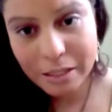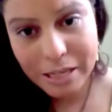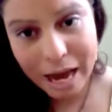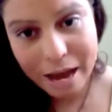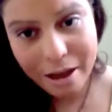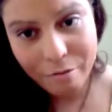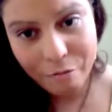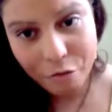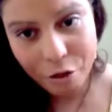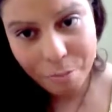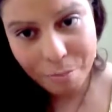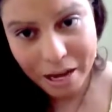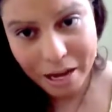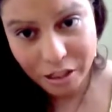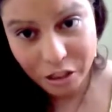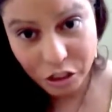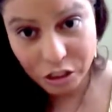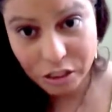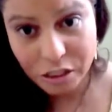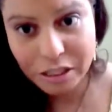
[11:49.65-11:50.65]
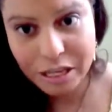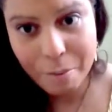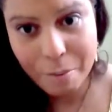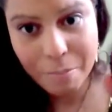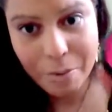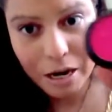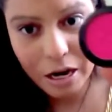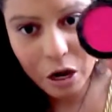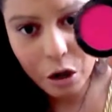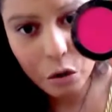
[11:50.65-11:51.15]
that information down
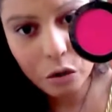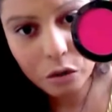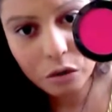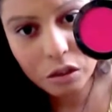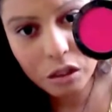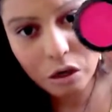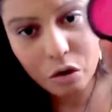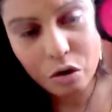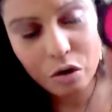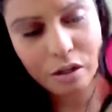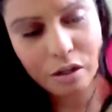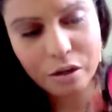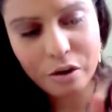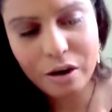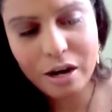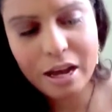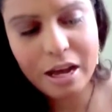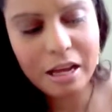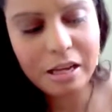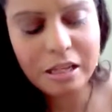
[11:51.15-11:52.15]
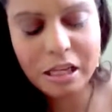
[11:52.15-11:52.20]
below, so go and click it.